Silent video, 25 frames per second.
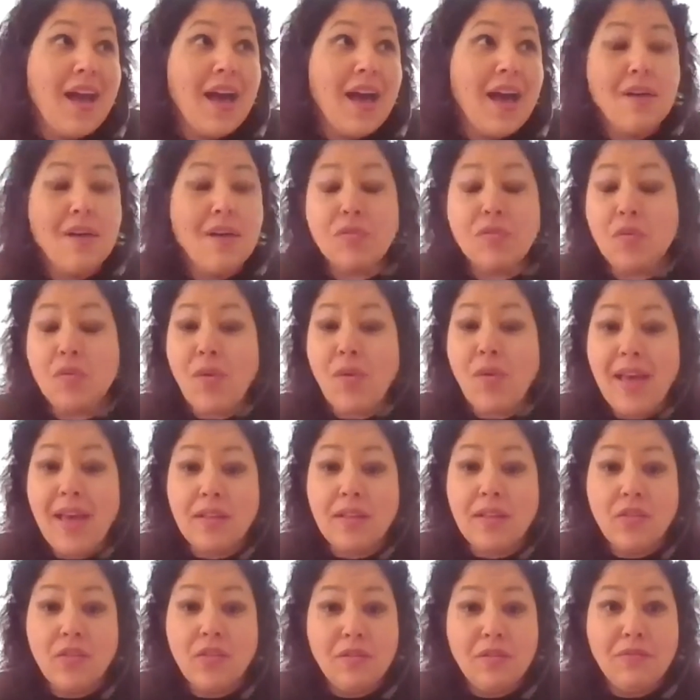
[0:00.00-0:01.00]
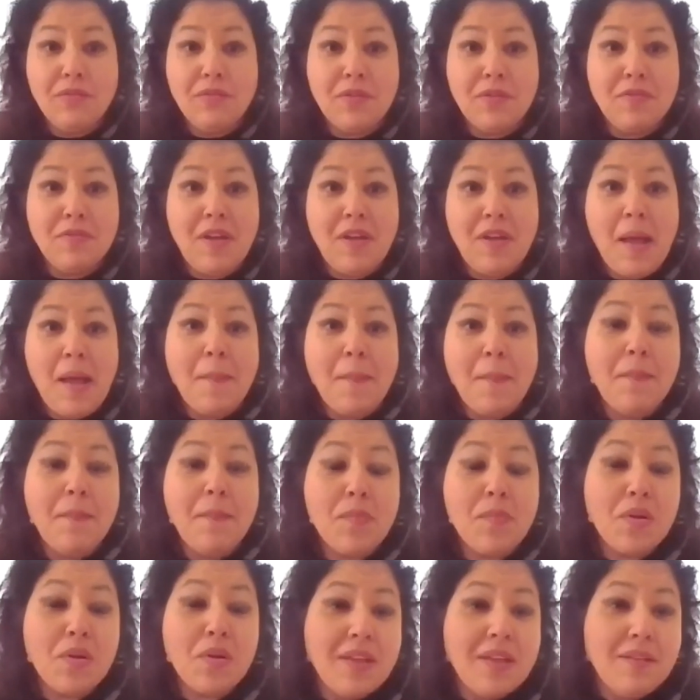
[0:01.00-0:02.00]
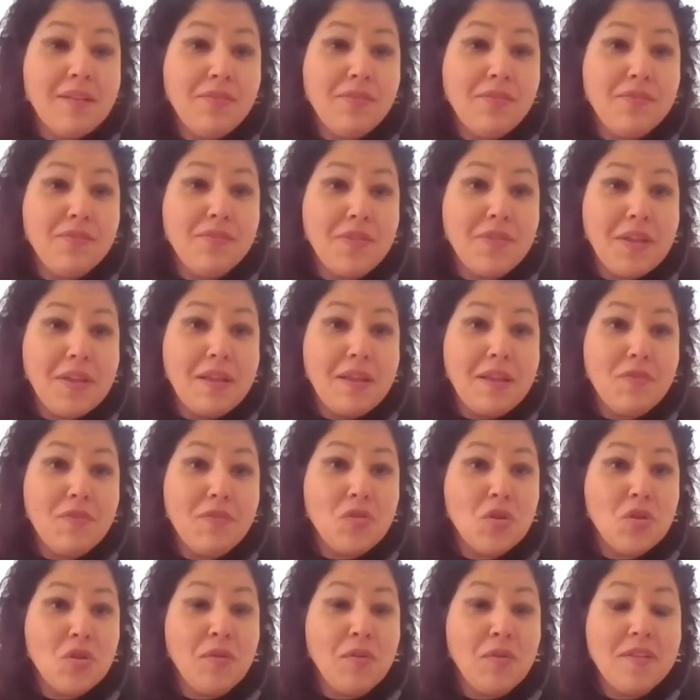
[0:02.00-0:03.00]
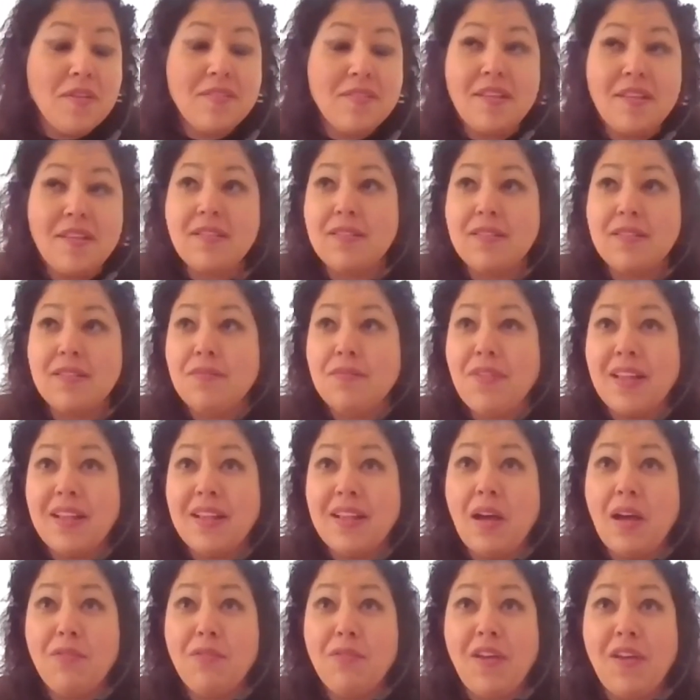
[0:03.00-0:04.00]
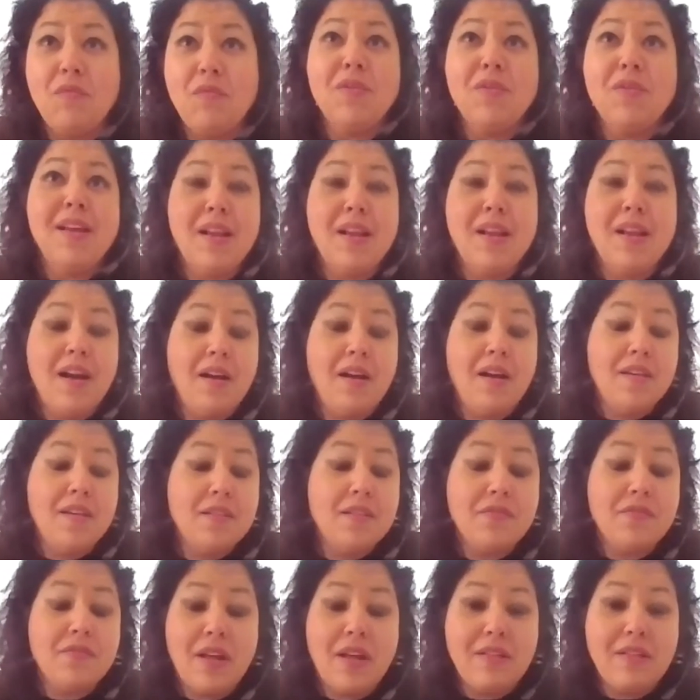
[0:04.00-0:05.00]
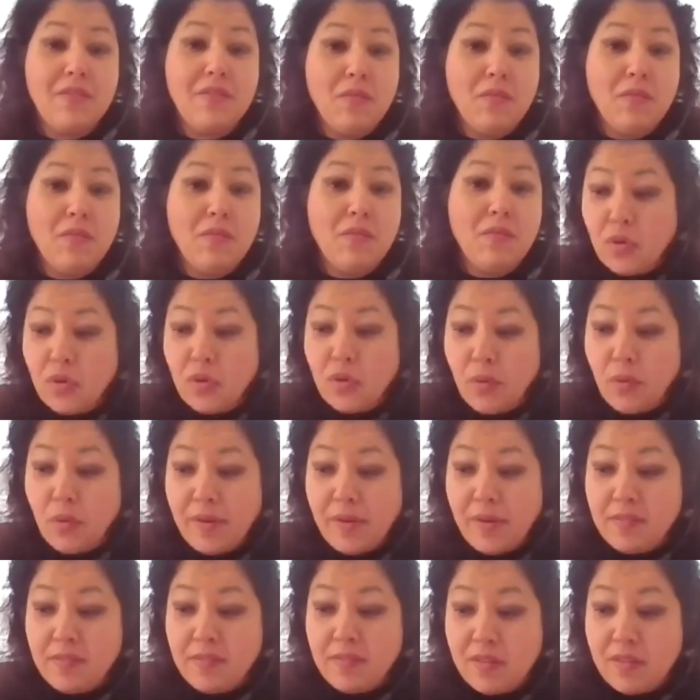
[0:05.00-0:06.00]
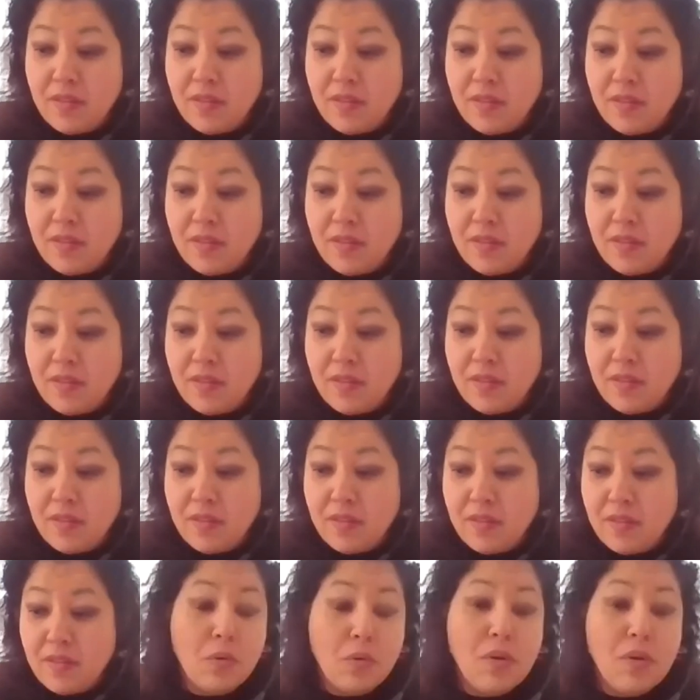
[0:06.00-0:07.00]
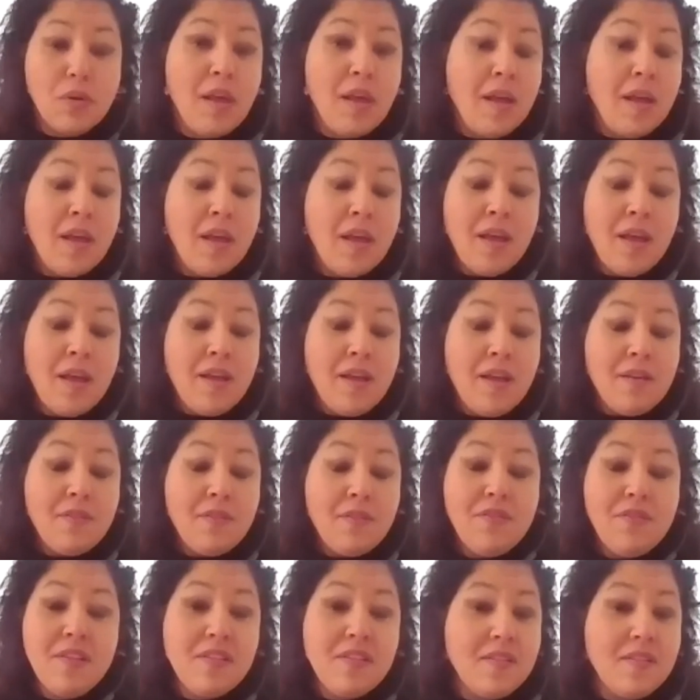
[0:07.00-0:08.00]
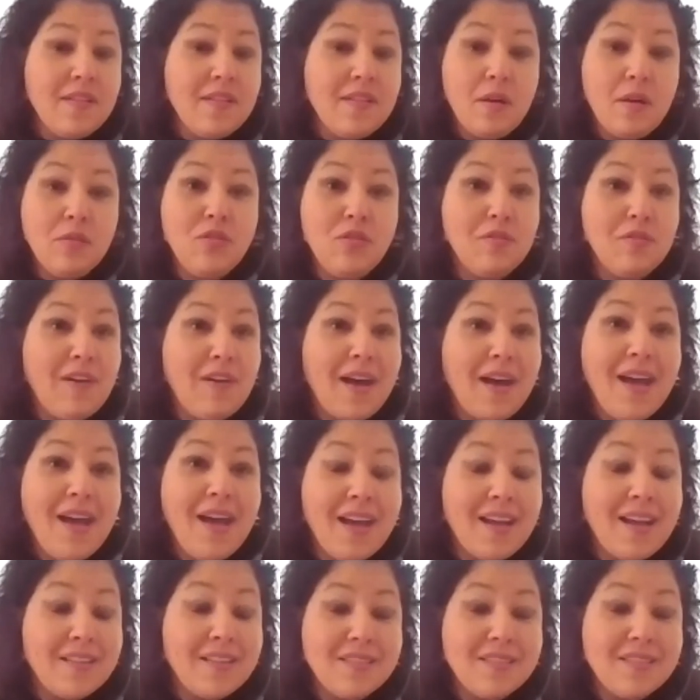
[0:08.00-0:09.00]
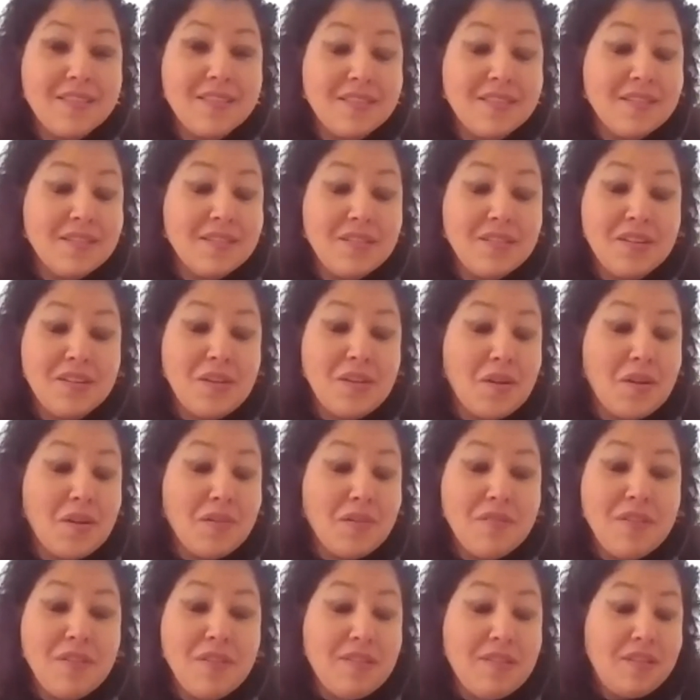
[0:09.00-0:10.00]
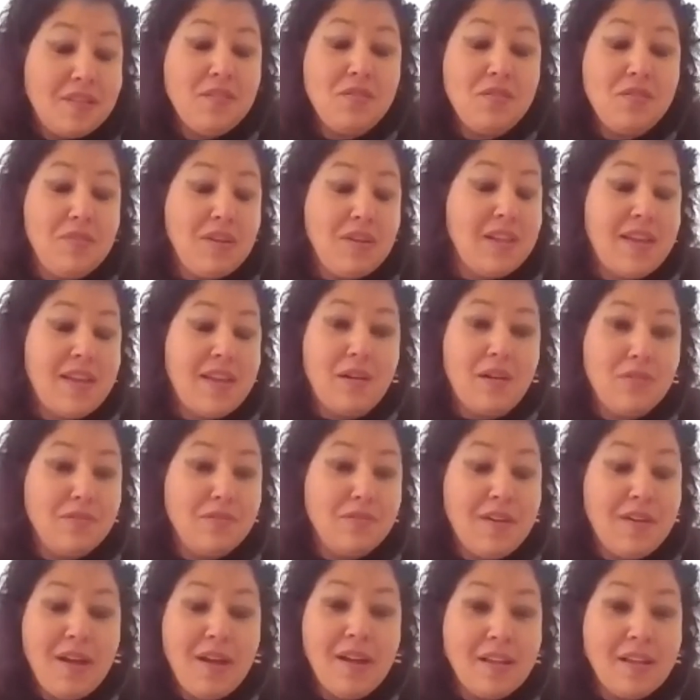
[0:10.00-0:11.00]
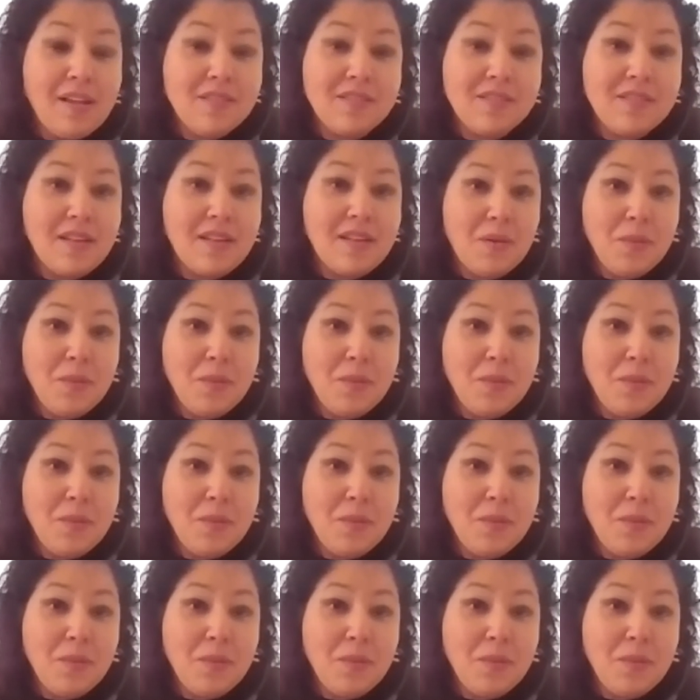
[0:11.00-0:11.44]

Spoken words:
If they have, great, good for them. But if the choices, and if they realize that what they were hoping for is not the table, this is out of our hands. This is really out of our hands now.